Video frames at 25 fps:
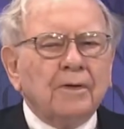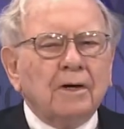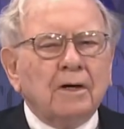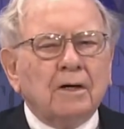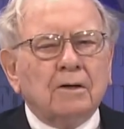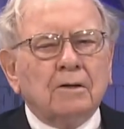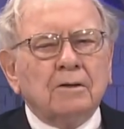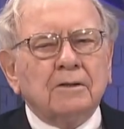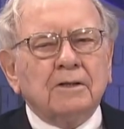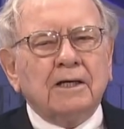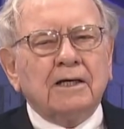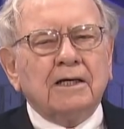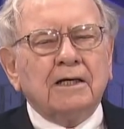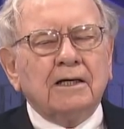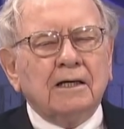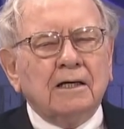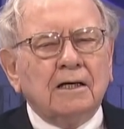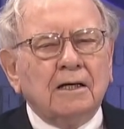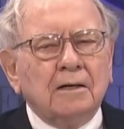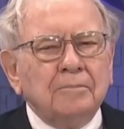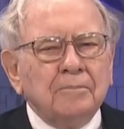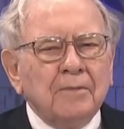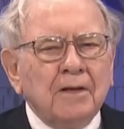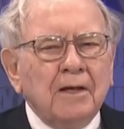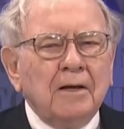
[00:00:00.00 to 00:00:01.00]
no. The
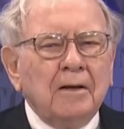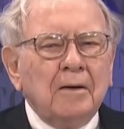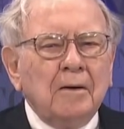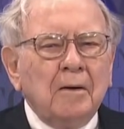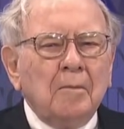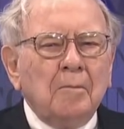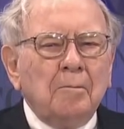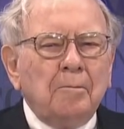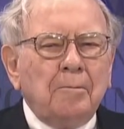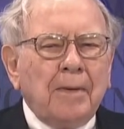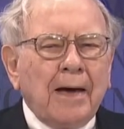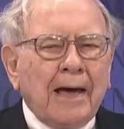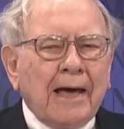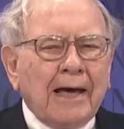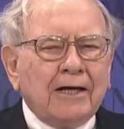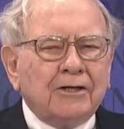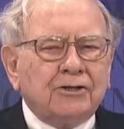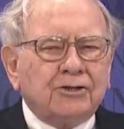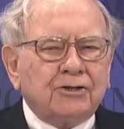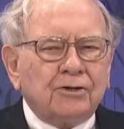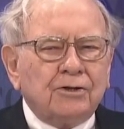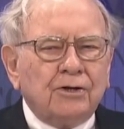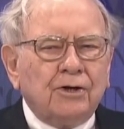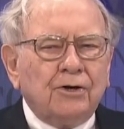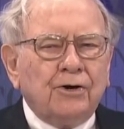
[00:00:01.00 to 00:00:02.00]
uh,
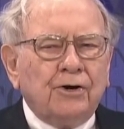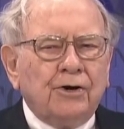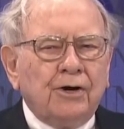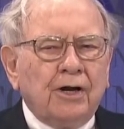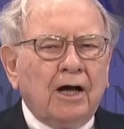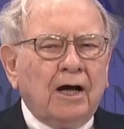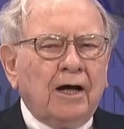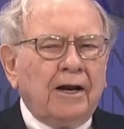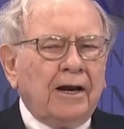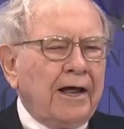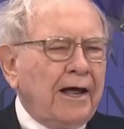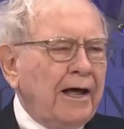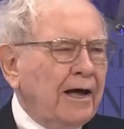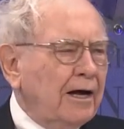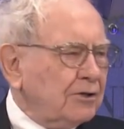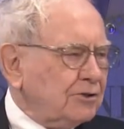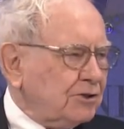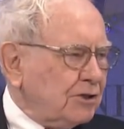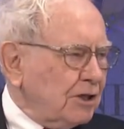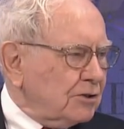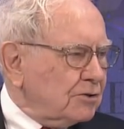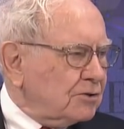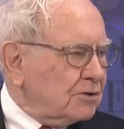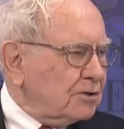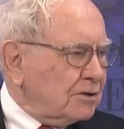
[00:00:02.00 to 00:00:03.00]
banks earn on
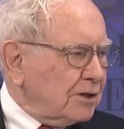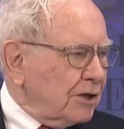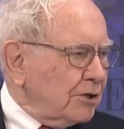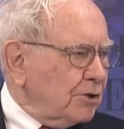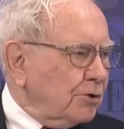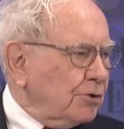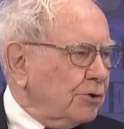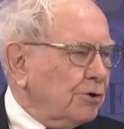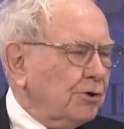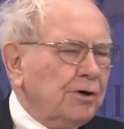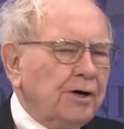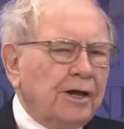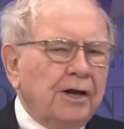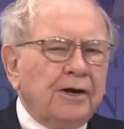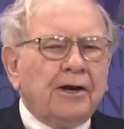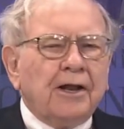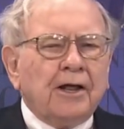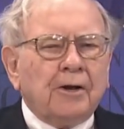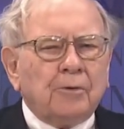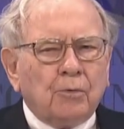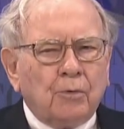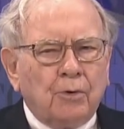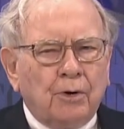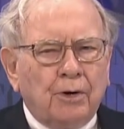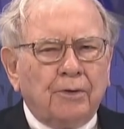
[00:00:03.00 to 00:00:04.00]
assets. They don't earn on
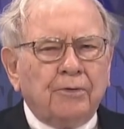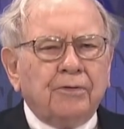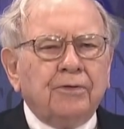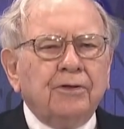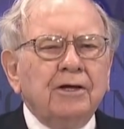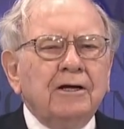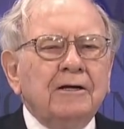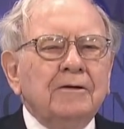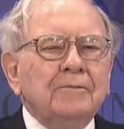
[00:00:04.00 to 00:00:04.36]
net worth.